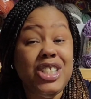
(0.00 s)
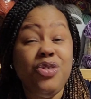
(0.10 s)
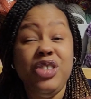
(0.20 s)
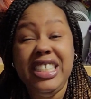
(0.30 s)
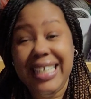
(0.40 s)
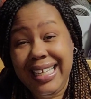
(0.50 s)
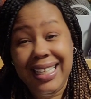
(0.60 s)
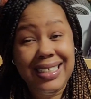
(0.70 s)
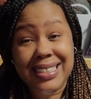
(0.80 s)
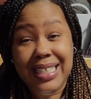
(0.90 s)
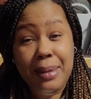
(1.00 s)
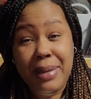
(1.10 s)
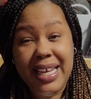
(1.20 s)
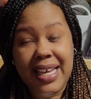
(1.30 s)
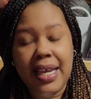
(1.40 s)
It's ridiculously
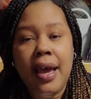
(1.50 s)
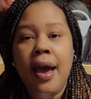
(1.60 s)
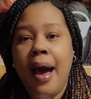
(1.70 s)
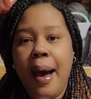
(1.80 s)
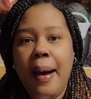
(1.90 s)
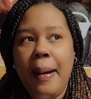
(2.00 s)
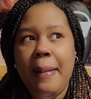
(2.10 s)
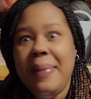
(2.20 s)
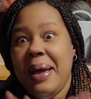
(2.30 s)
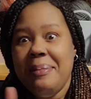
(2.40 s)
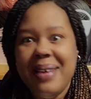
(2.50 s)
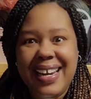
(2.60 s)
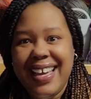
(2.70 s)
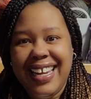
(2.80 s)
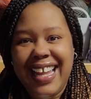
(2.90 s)
big, but
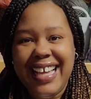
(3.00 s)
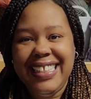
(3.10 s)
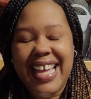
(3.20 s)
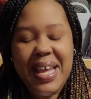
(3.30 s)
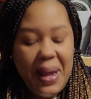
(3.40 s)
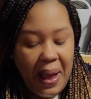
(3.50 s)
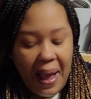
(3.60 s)
I kind of like that.